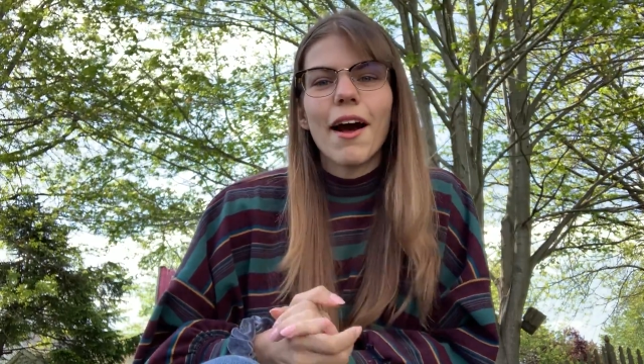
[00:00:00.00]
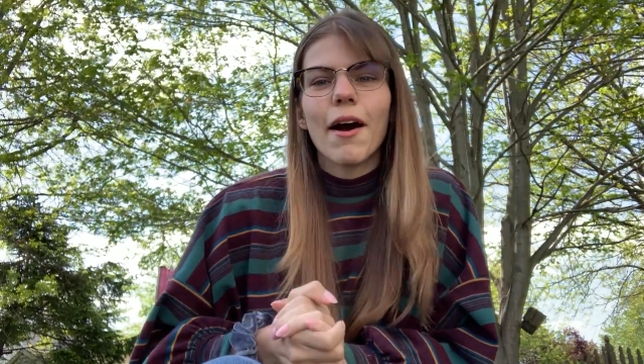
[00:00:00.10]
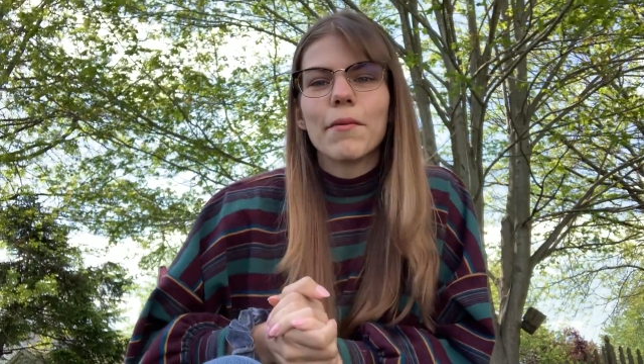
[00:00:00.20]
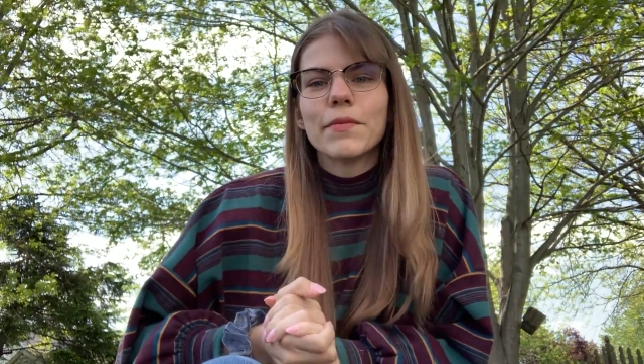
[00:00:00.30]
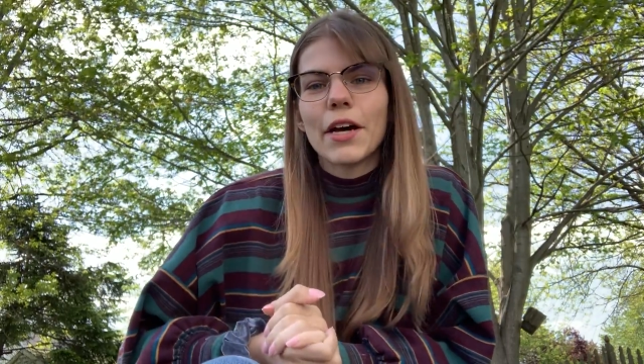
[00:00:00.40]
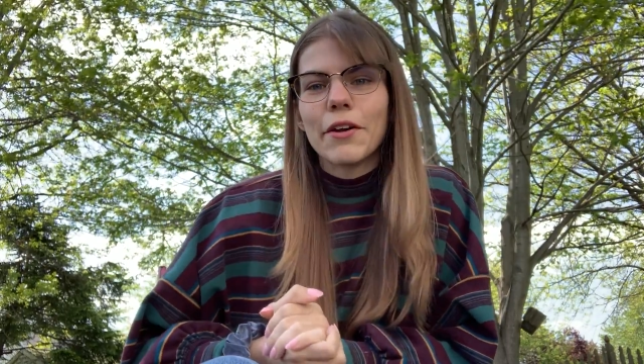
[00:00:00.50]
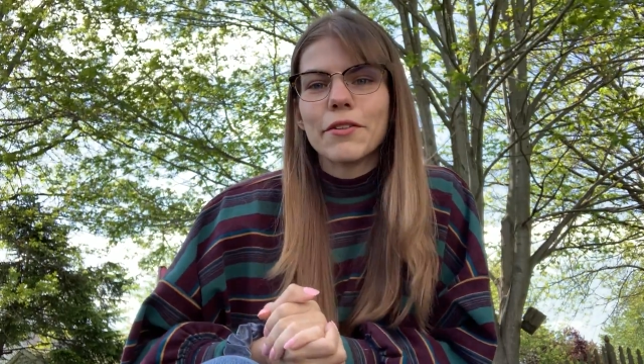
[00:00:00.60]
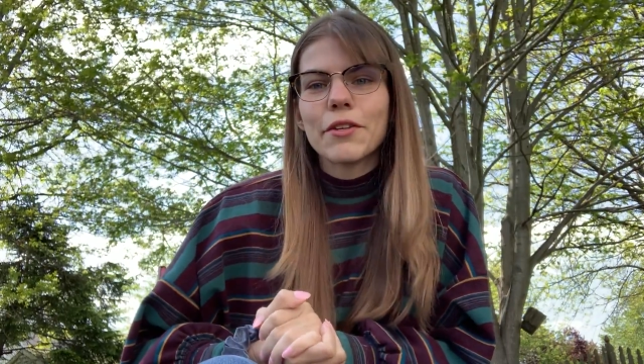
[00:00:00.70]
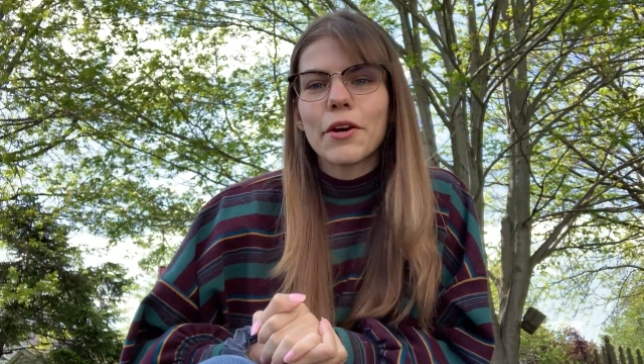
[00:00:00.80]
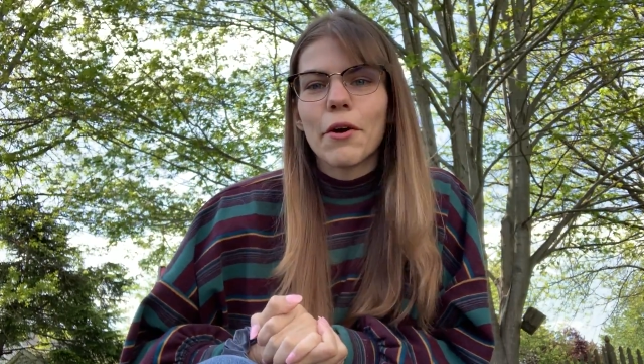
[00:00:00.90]
down
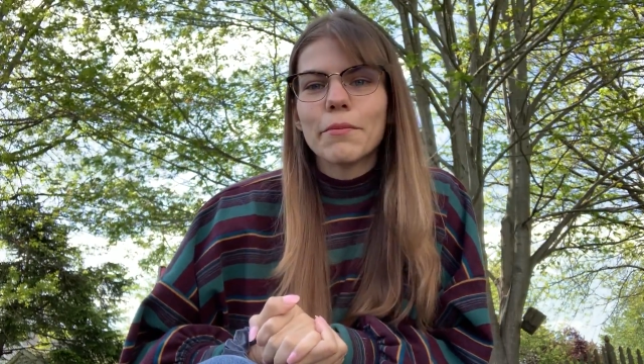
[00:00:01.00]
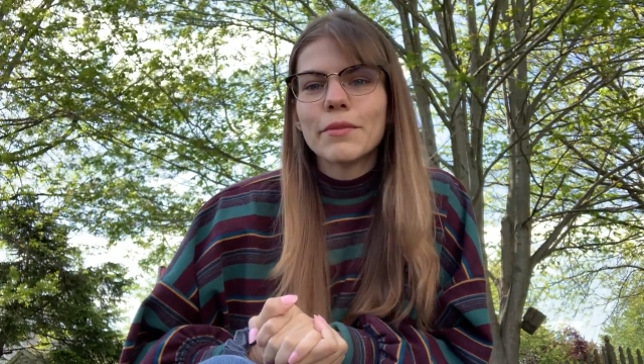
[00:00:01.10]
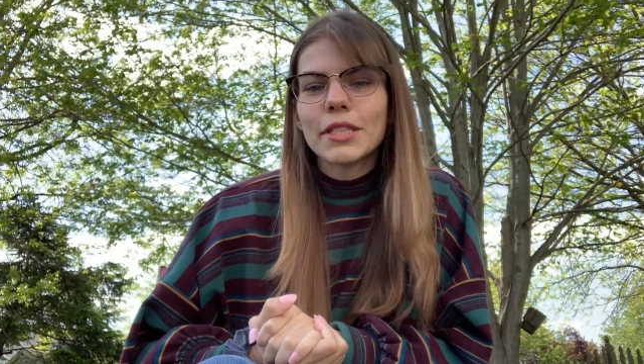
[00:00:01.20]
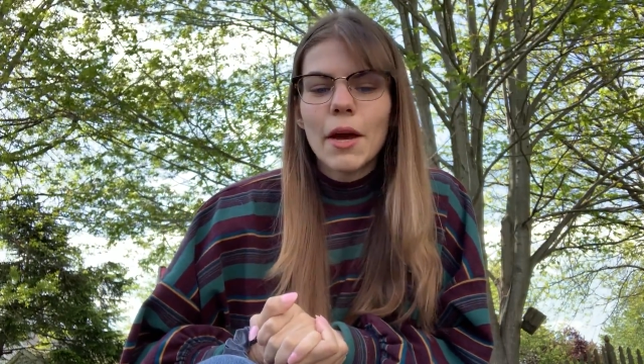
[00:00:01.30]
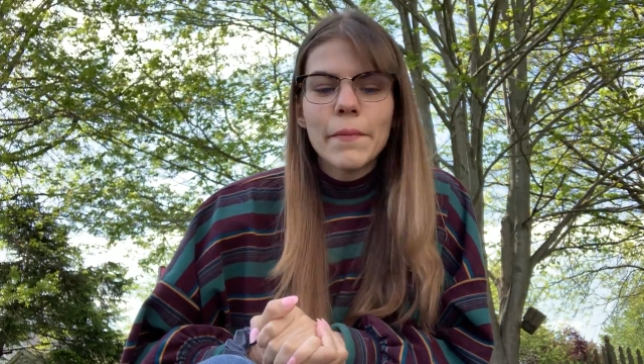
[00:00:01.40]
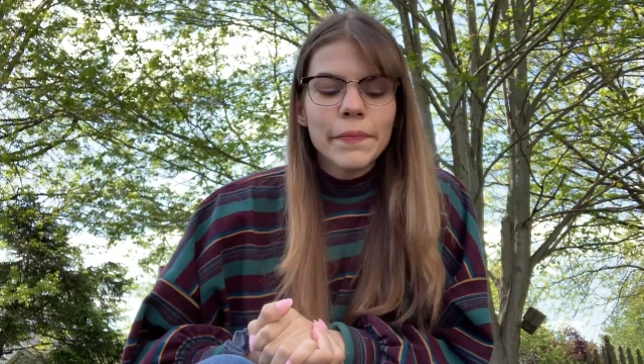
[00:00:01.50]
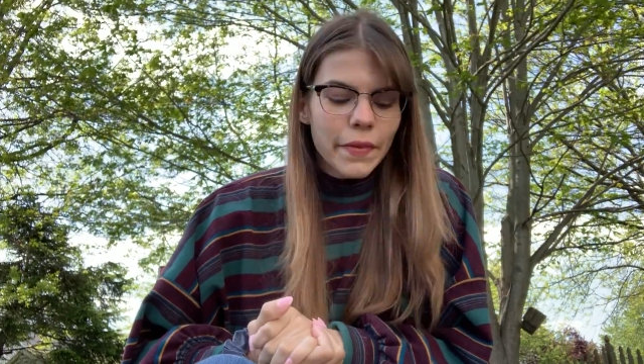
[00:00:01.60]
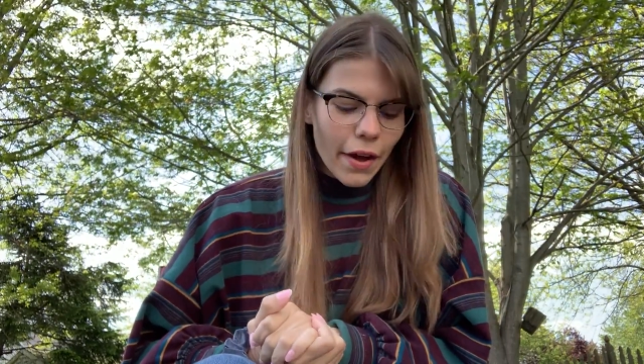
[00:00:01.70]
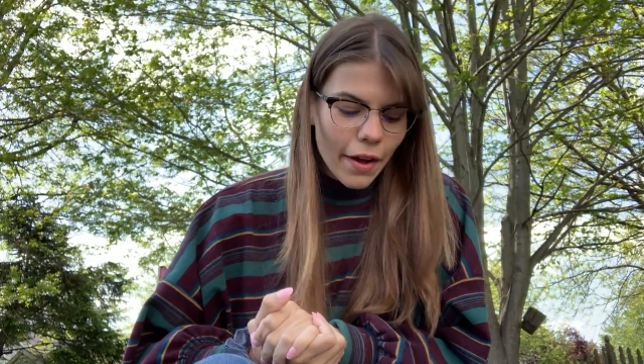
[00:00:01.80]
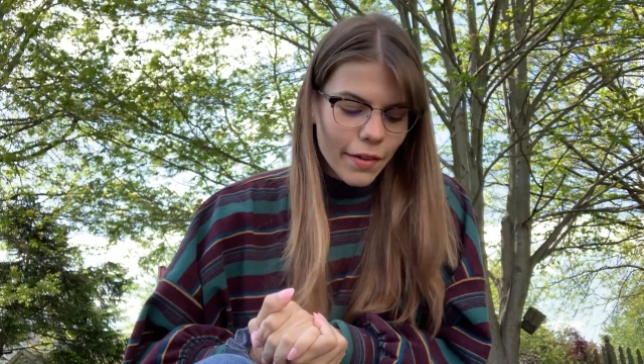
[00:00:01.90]
in the combs.
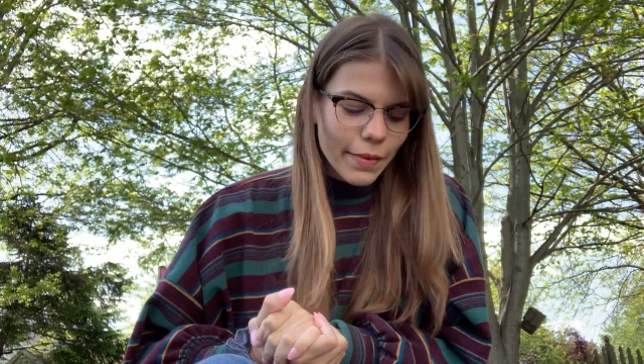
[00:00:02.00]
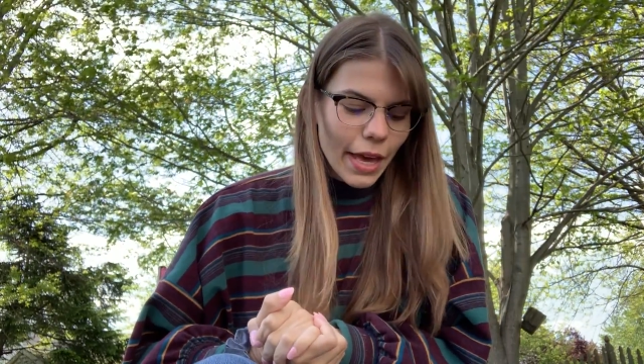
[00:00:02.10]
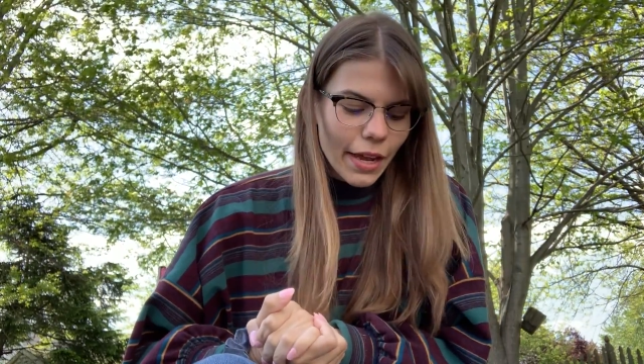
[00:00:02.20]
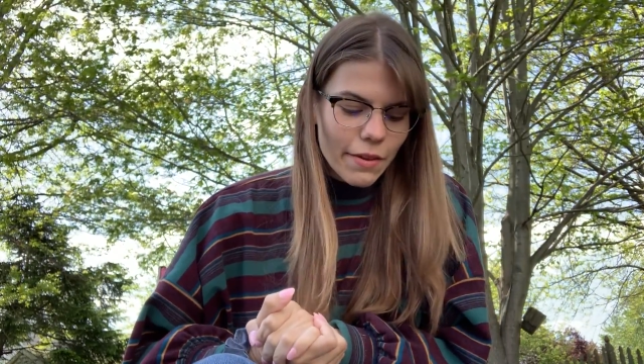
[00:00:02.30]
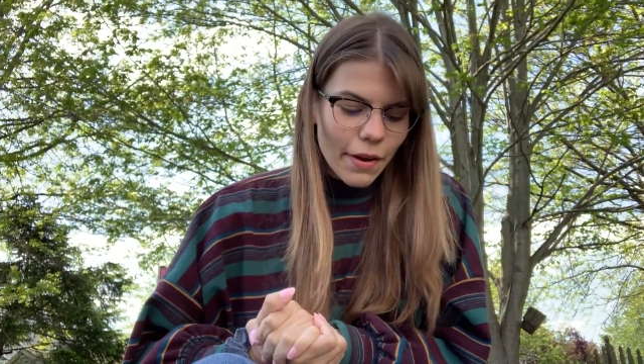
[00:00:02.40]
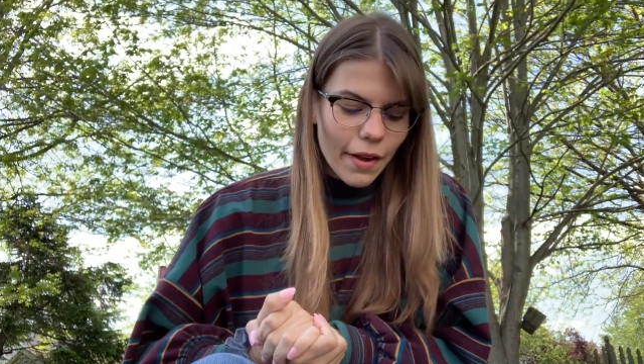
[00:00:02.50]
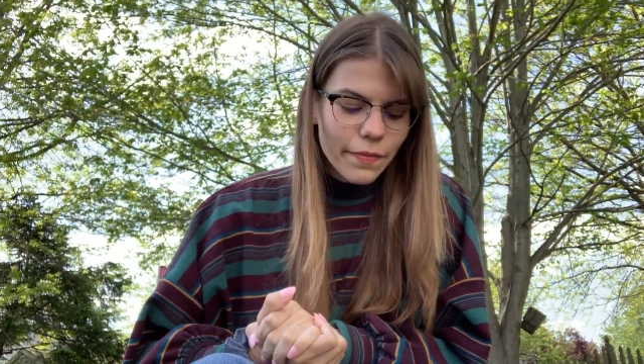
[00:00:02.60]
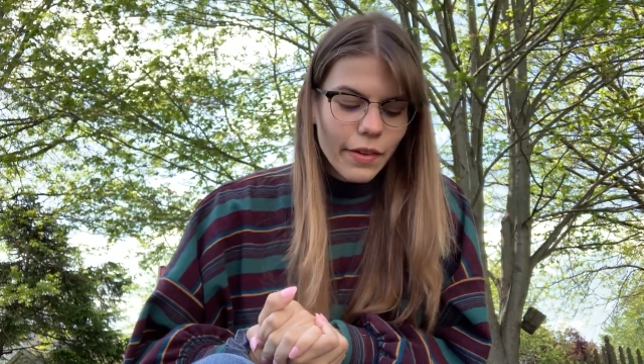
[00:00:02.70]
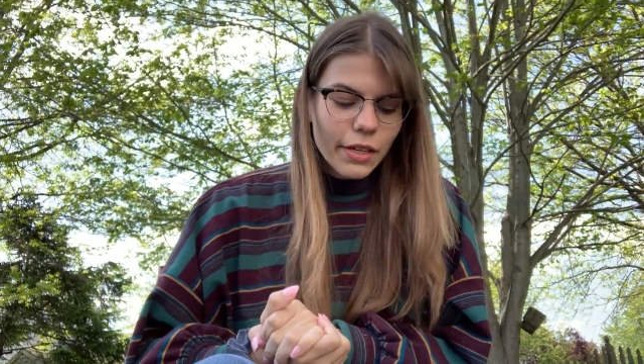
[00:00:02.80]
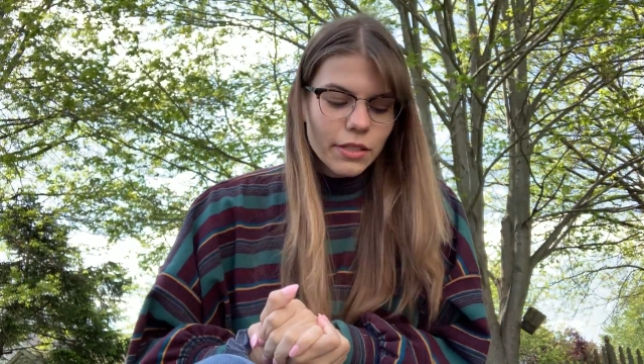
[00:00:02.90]
Anyway,
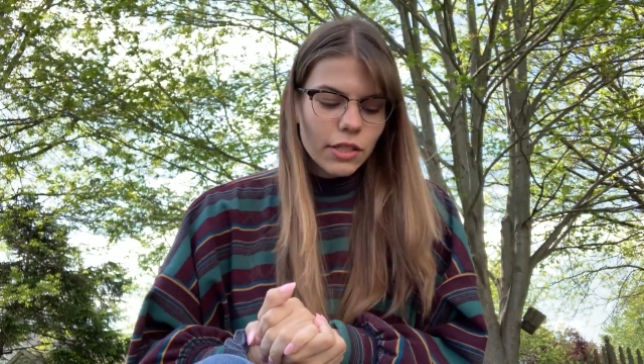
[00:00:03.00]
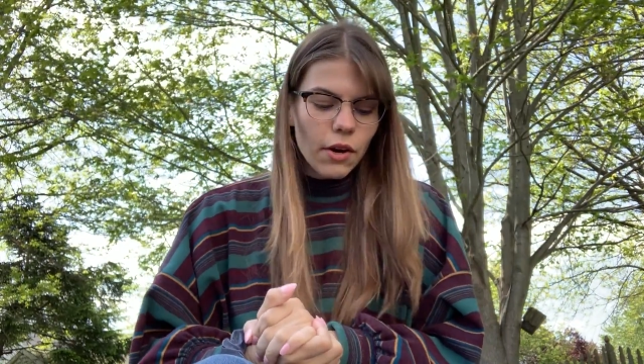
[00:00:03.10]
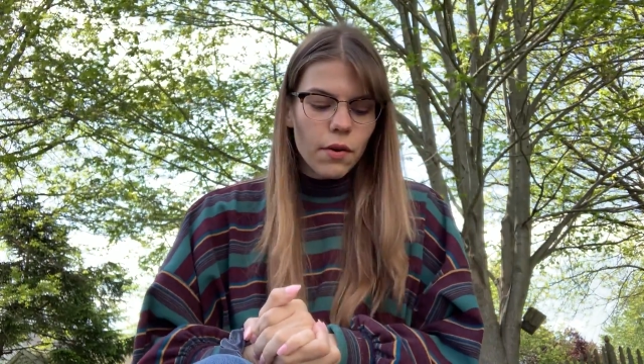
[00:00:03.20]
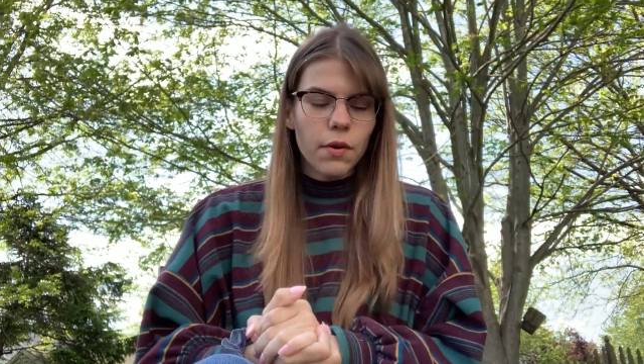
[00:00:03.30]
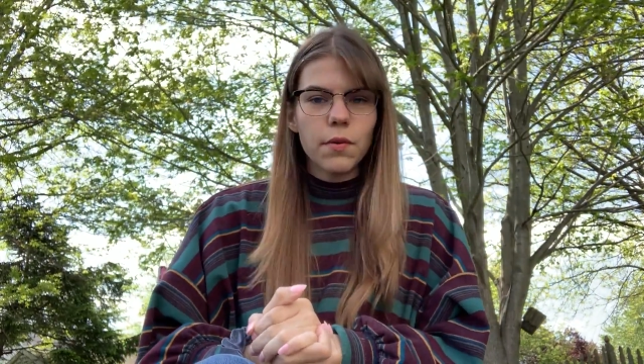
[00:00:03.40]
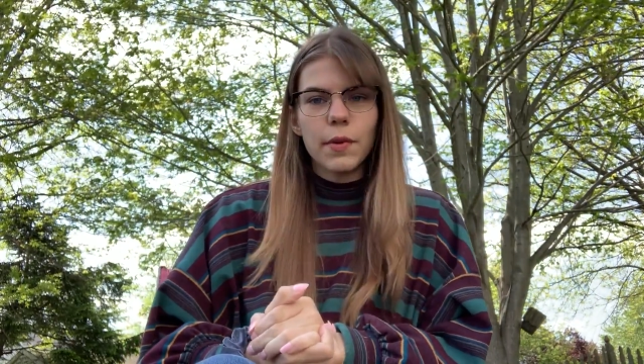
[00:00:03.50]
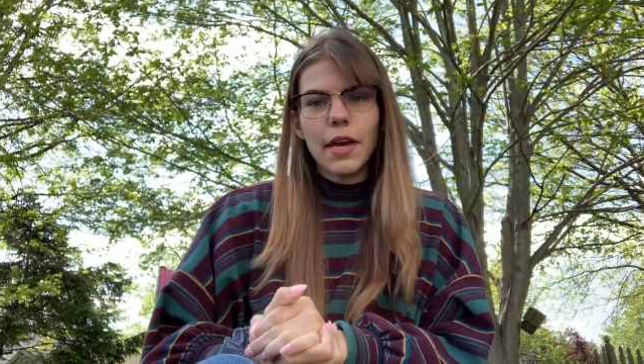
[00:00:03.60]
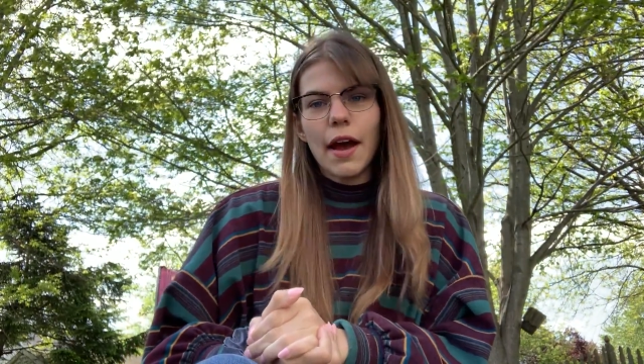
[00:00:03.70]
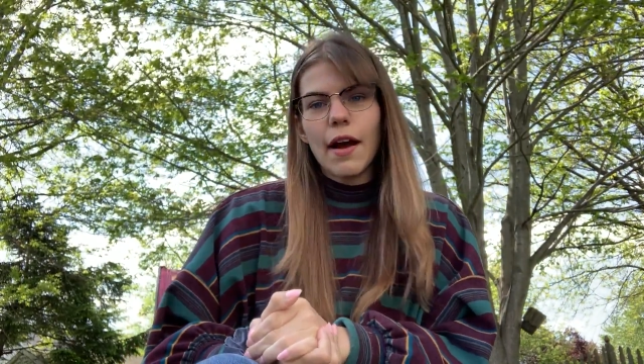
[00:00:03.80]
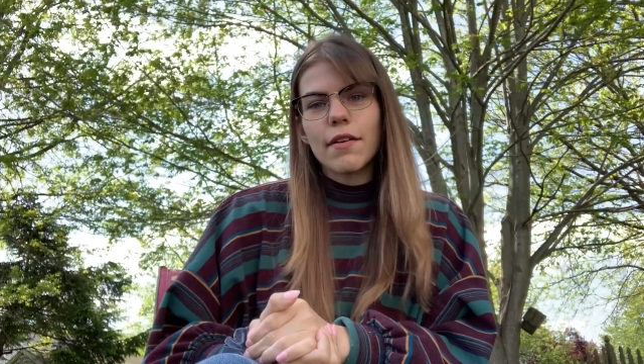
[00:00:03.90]
so
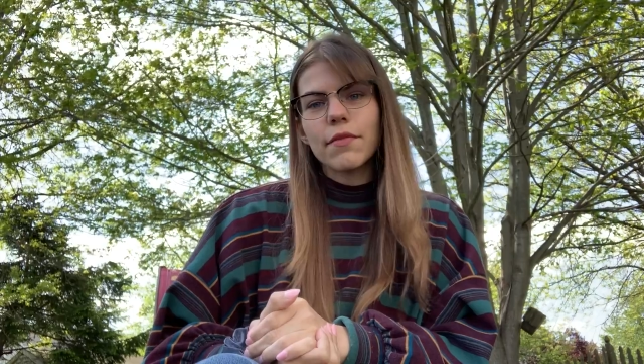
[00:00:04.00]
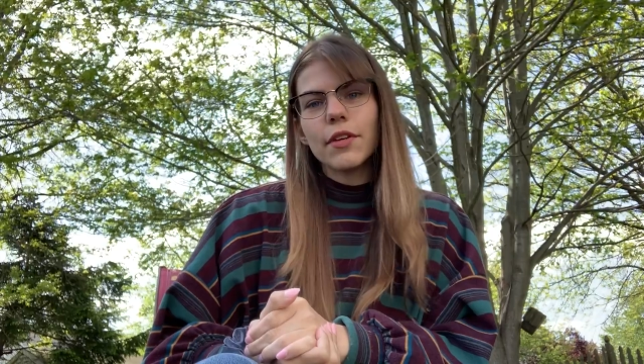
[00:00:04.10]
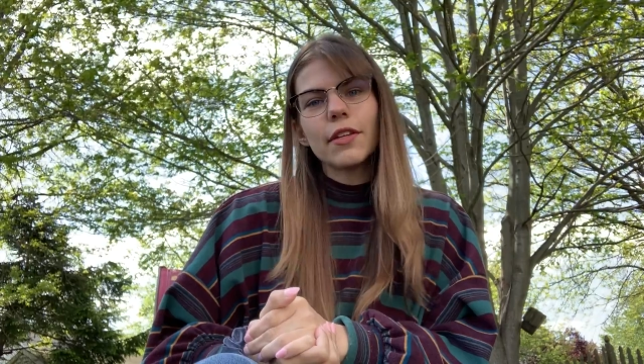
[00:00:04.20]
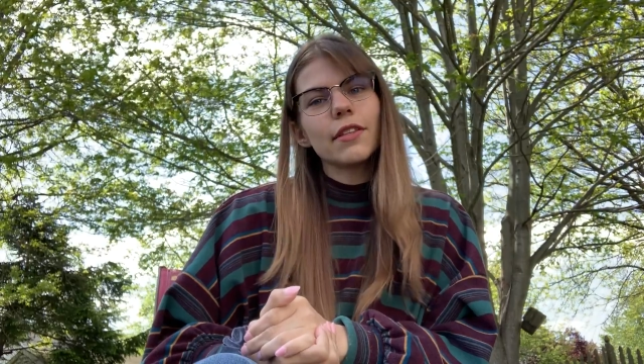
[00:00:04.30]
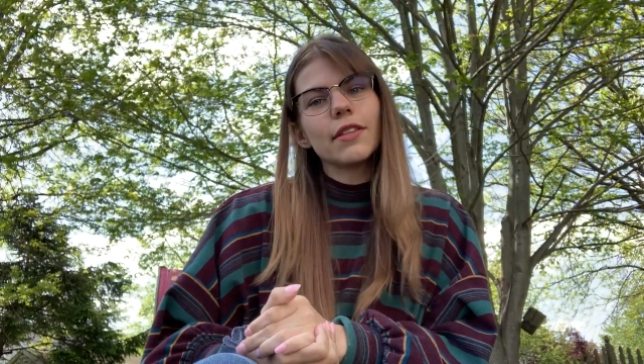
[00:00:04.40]
we have